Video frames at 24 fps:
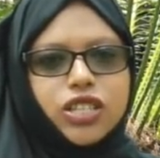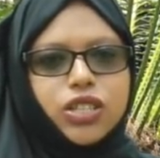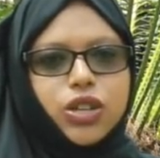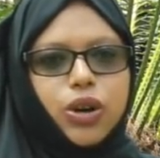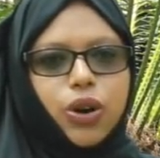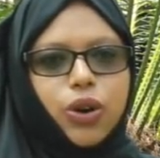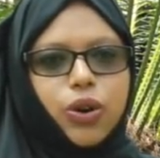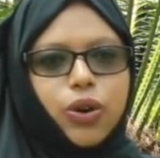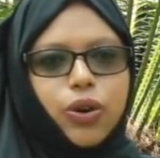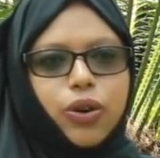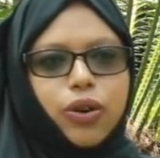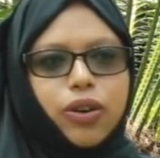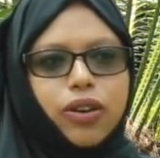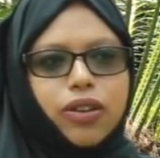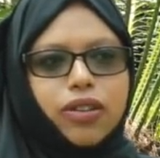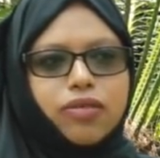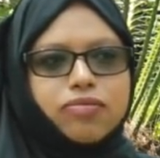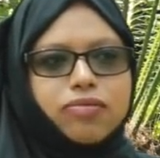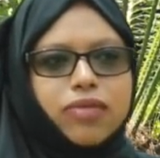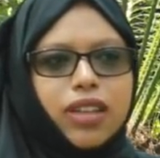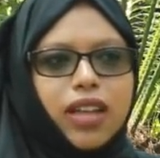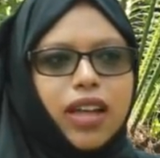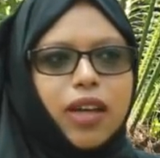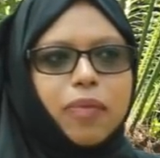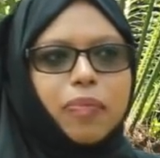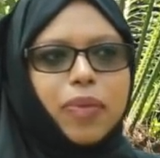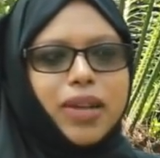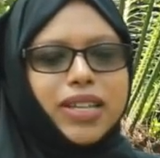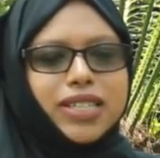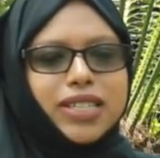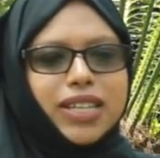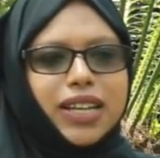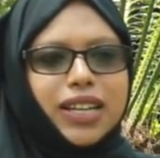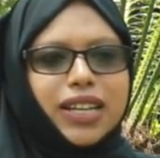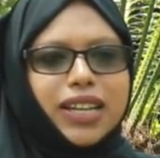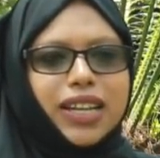so
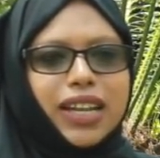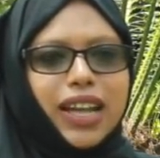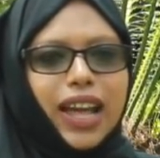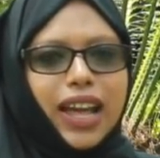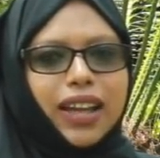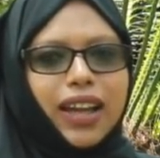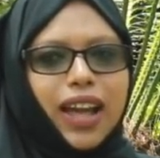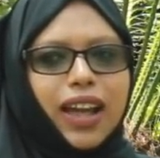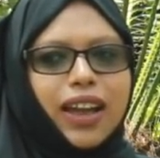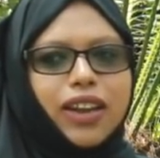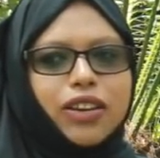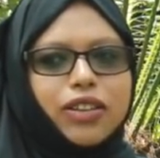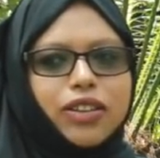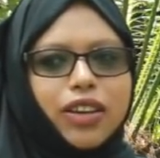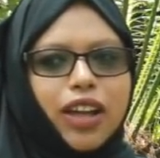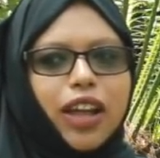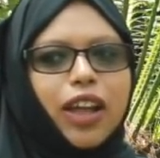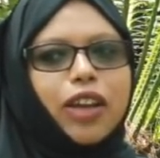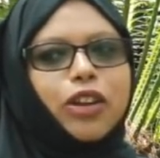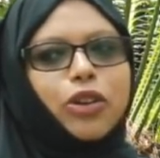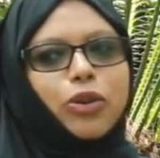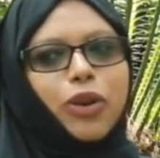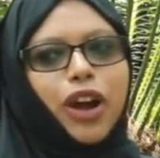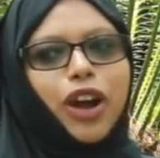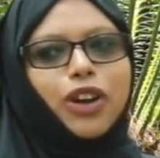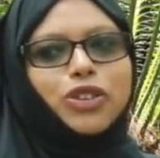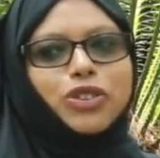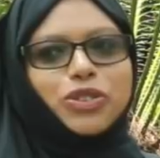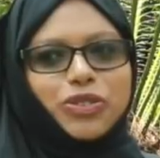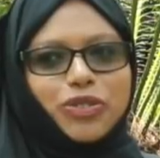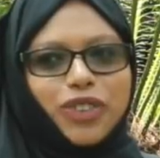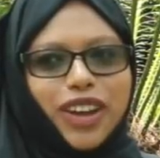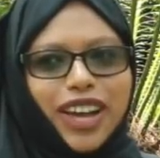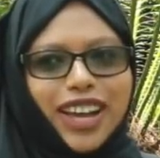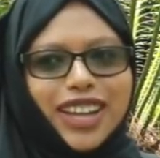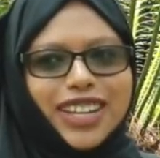I know how
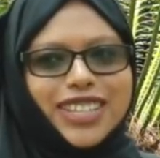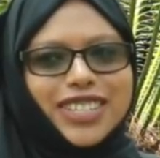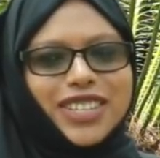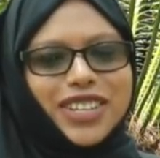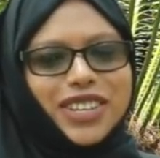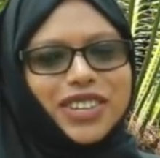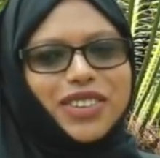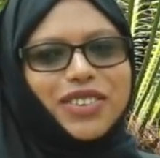to write,